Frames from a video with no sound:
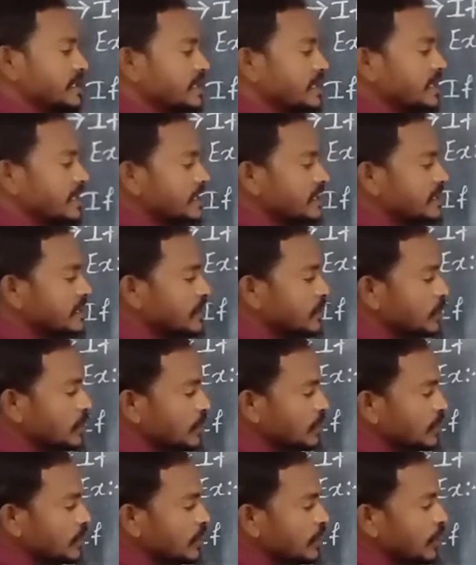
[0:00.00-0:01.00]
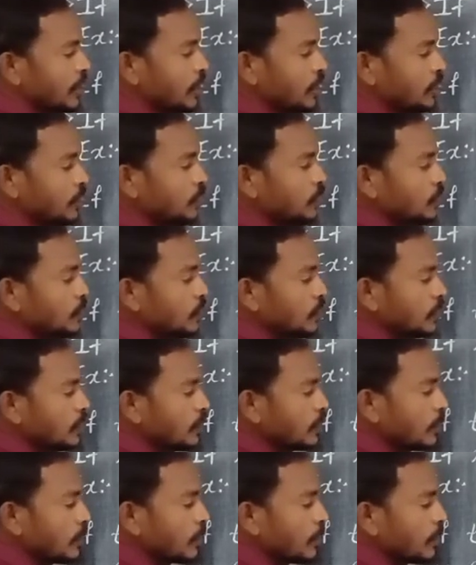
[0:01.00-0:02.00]
is equal to
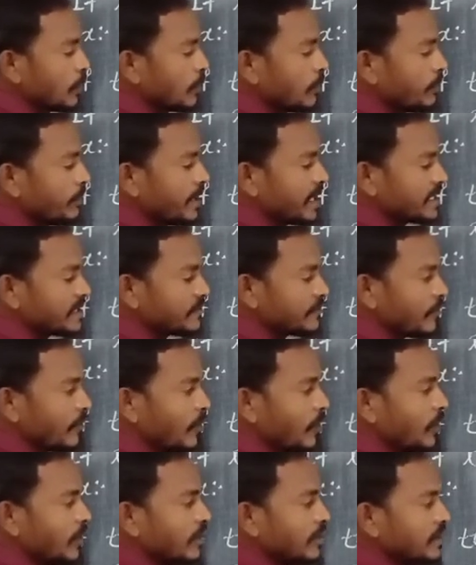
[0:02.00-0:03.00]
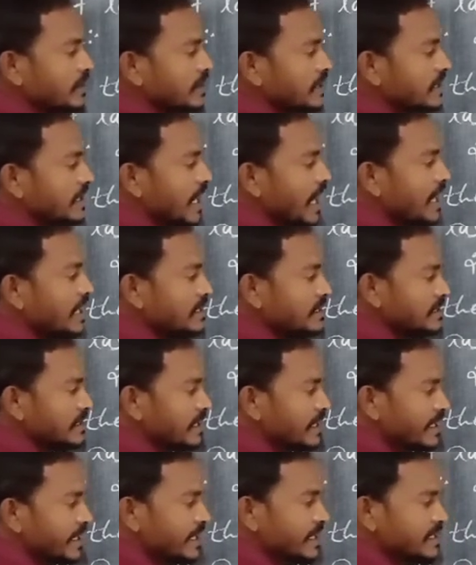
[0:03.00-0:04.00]
2 plus 4. Then
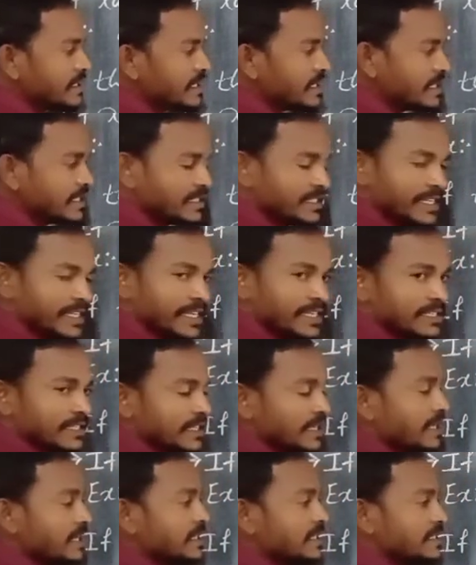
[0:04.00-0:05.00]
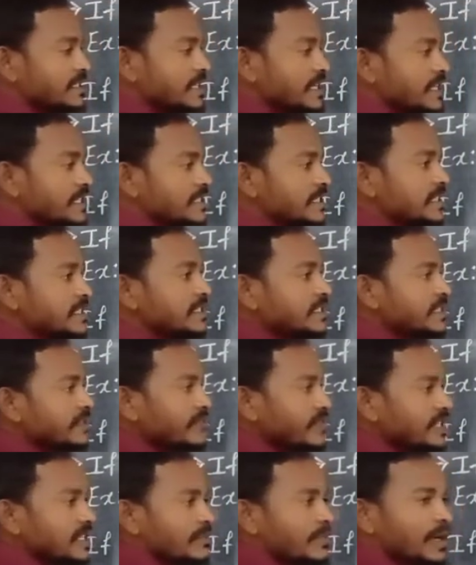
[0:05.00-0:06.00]
answer is 6. 6 is
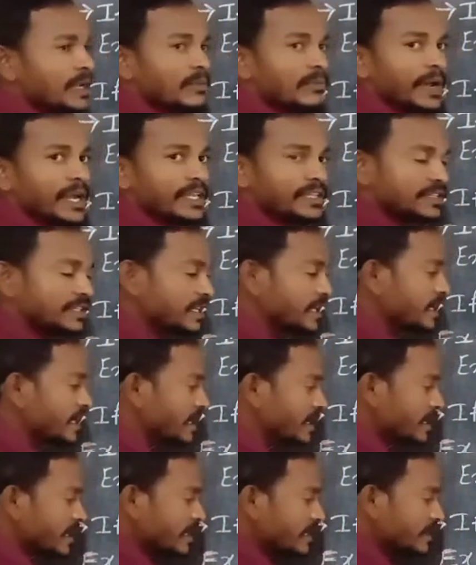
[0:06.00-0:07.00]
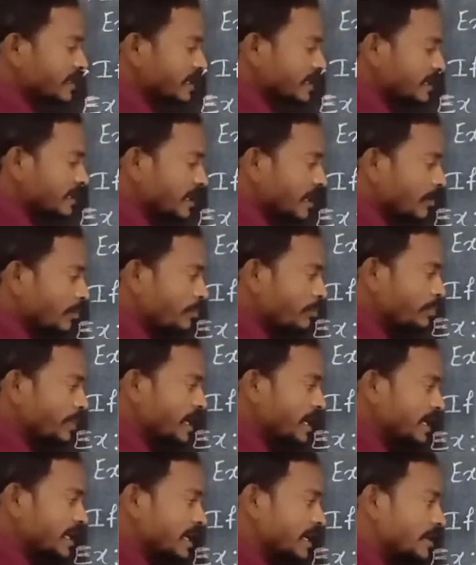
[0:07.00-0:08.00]
divisible by 3. Then
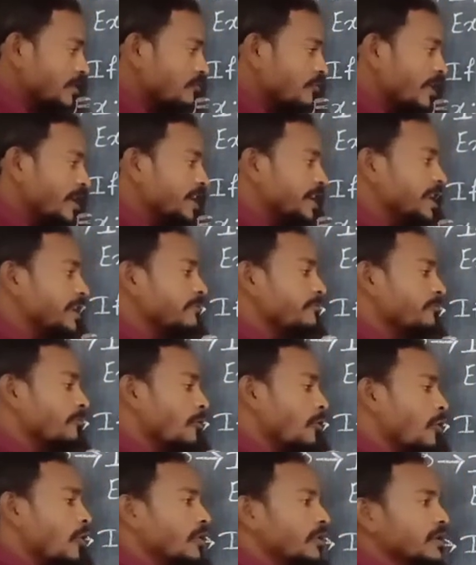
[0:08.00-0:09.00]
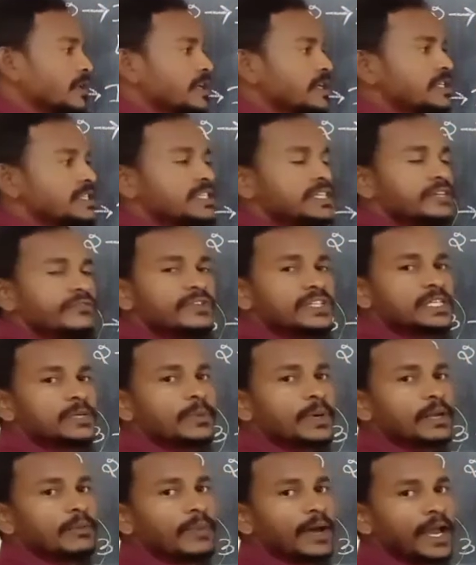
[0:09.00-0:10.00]
completely 24 is
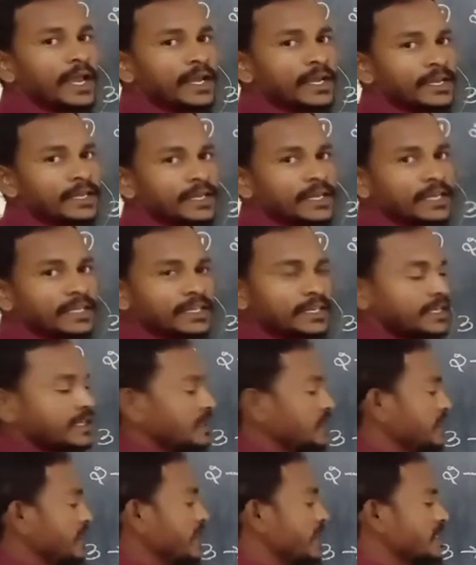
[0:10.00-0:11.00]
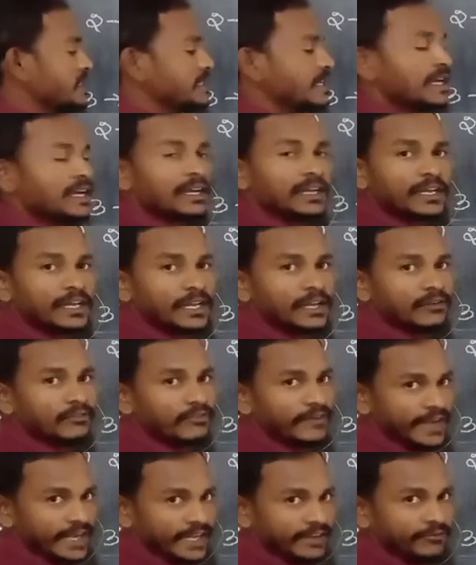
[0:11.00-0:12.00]
divisible by 3. 3 8s are
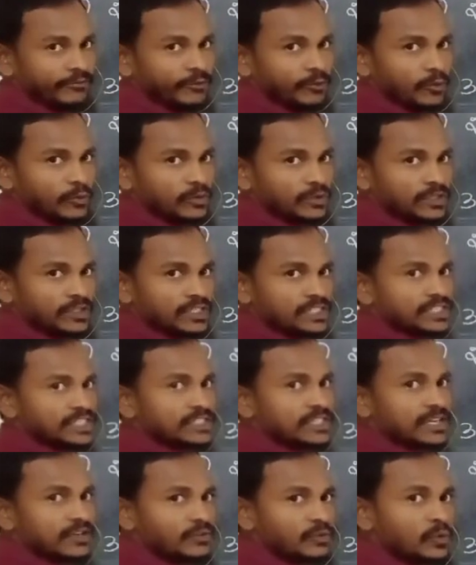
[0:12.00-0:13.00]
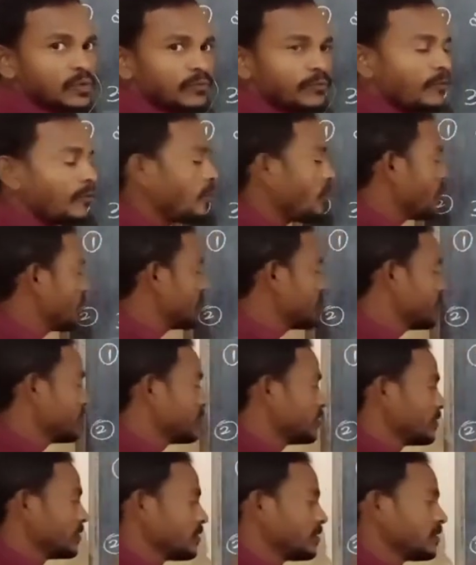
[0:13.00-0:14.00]
24. This is the rule
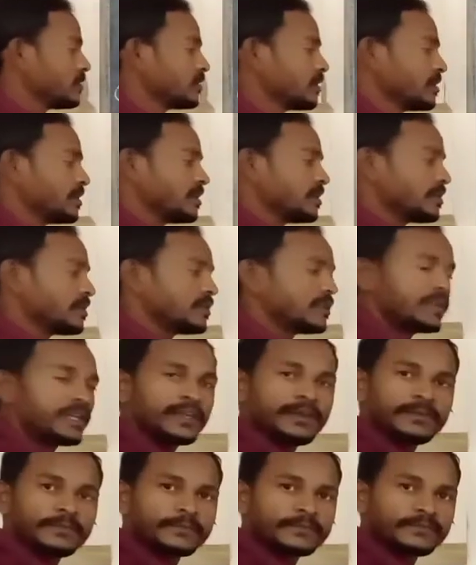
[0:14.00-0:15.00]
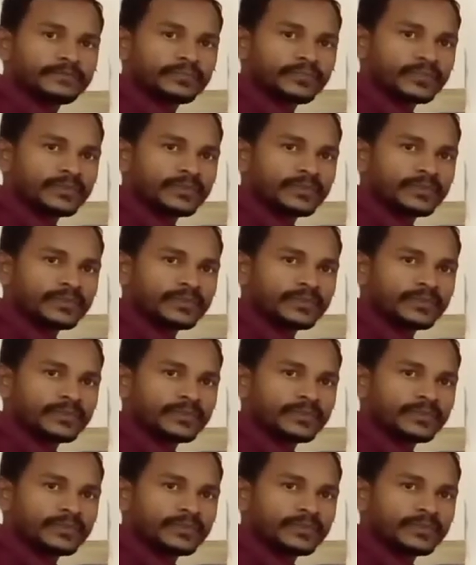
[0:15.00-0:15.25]
for 3.